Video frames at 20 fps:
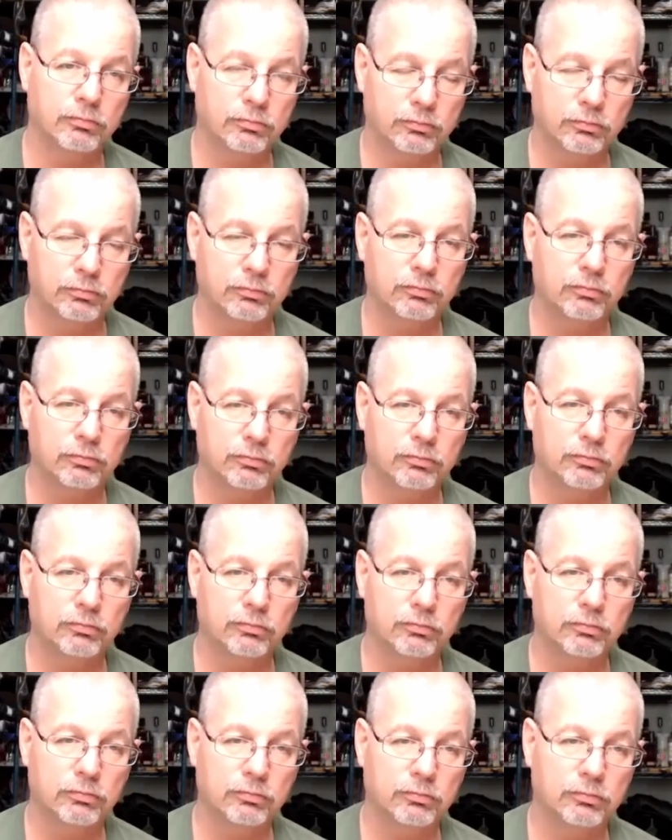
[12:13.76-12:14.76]

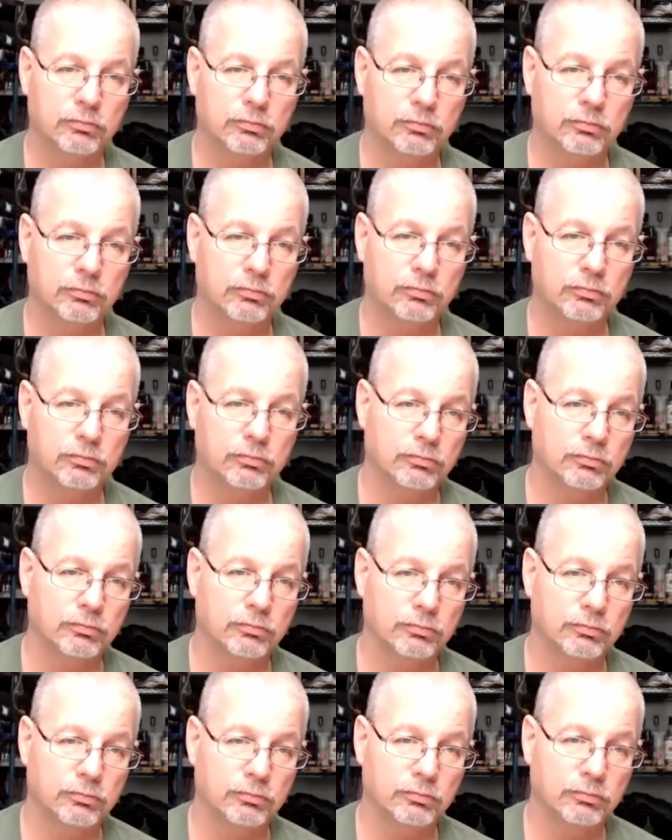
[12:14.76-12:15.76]

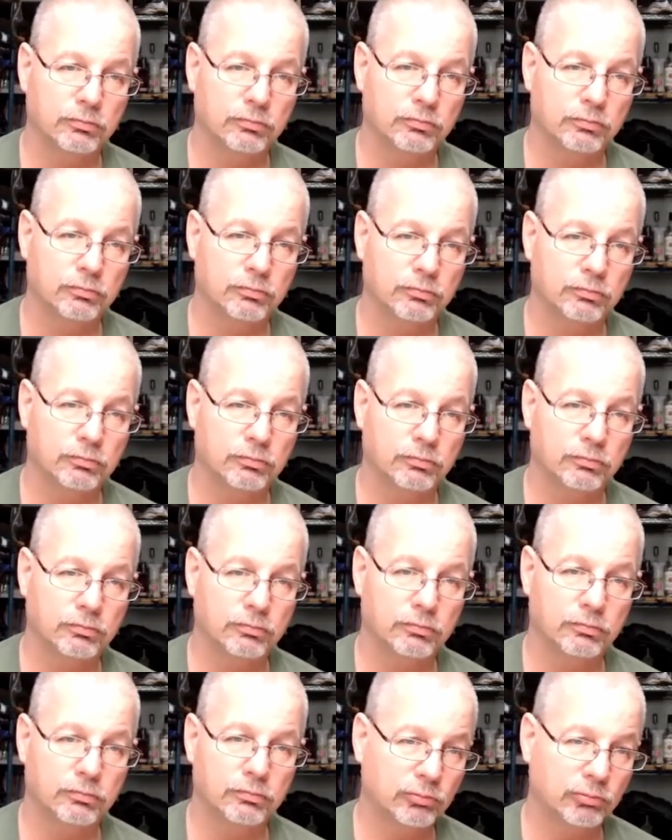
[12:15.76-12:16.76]

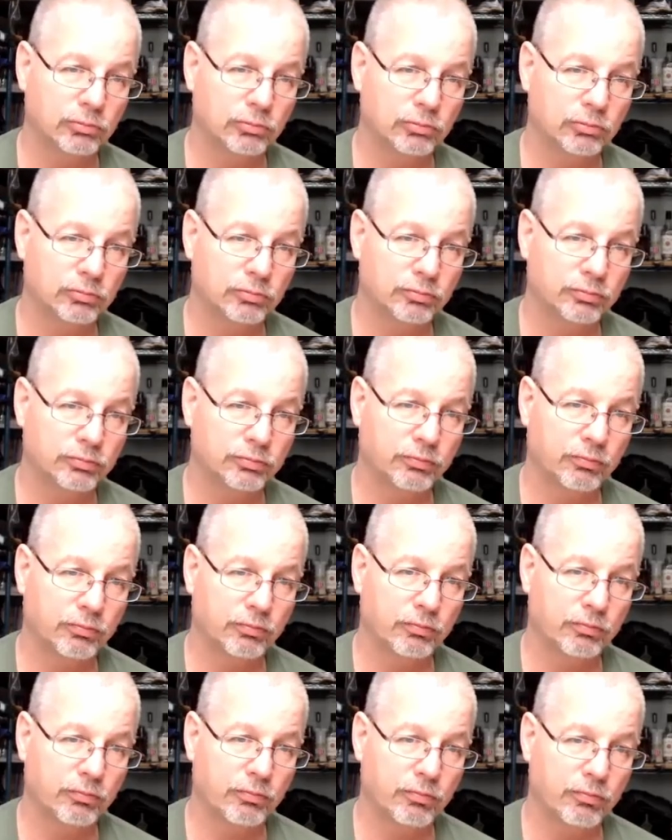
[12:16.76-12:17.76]

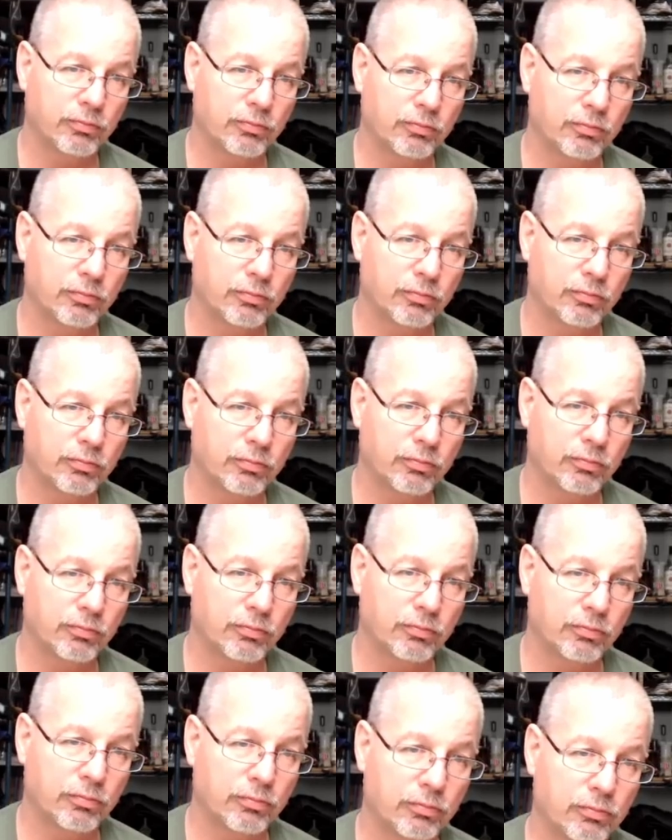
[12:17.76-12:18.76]

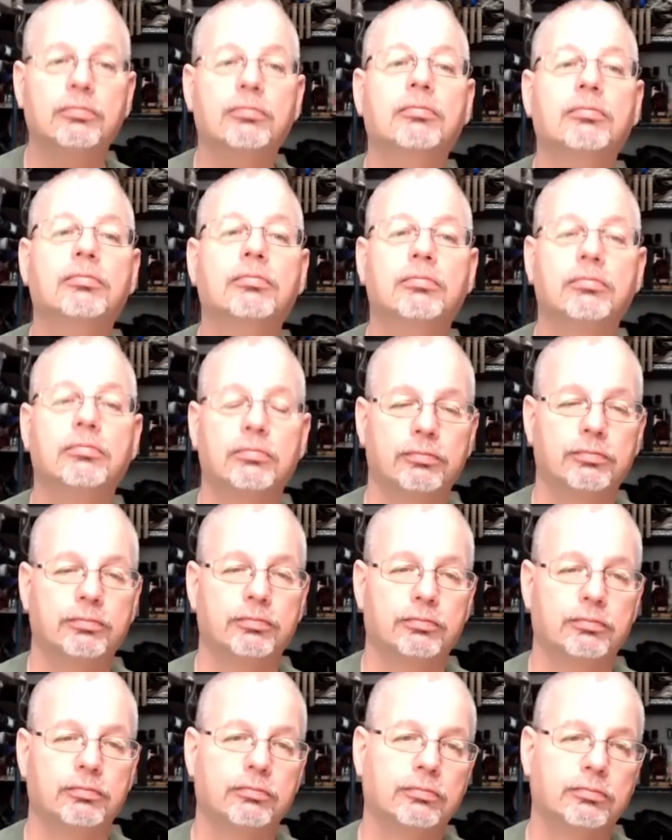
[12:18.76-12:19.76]

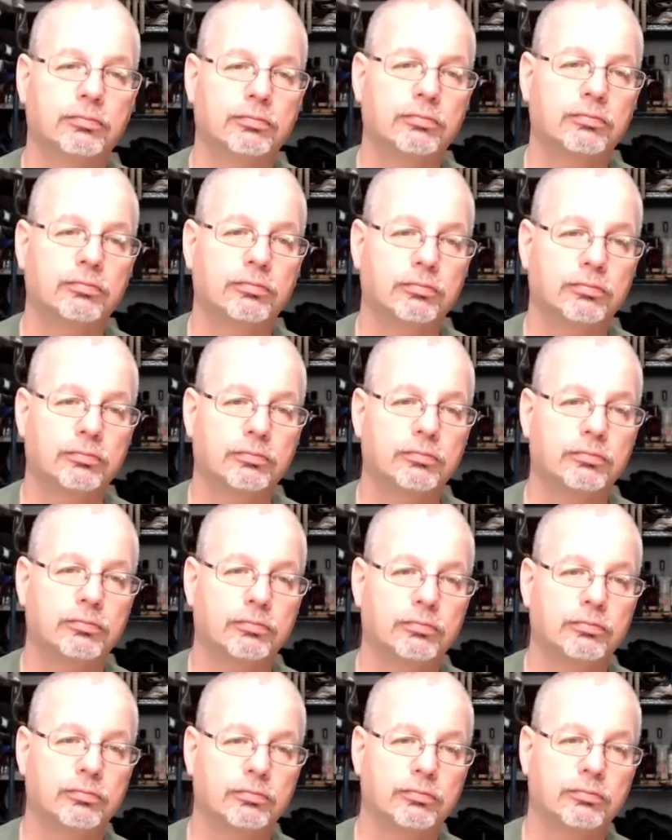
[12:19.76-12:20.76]

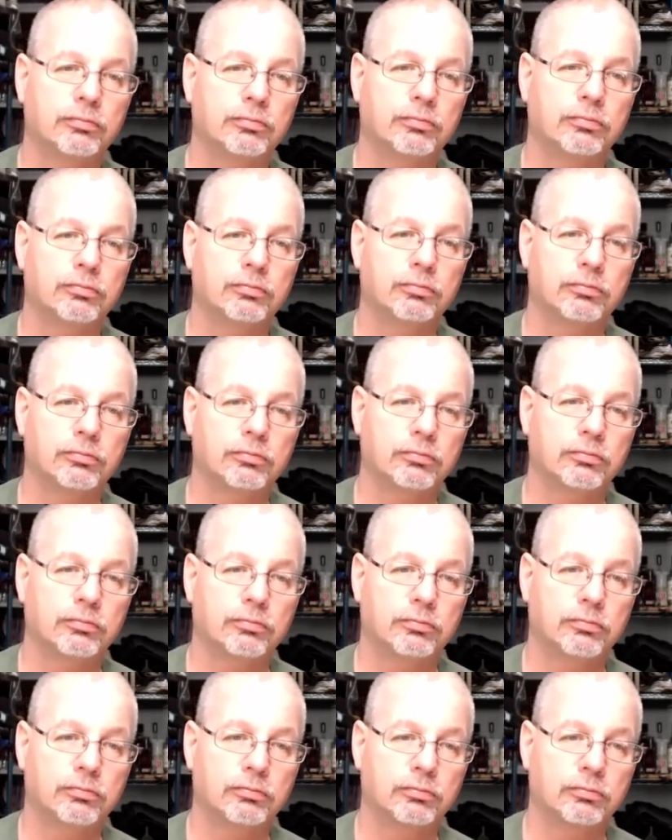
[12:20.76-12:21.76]
No words are spoken by the person on screen.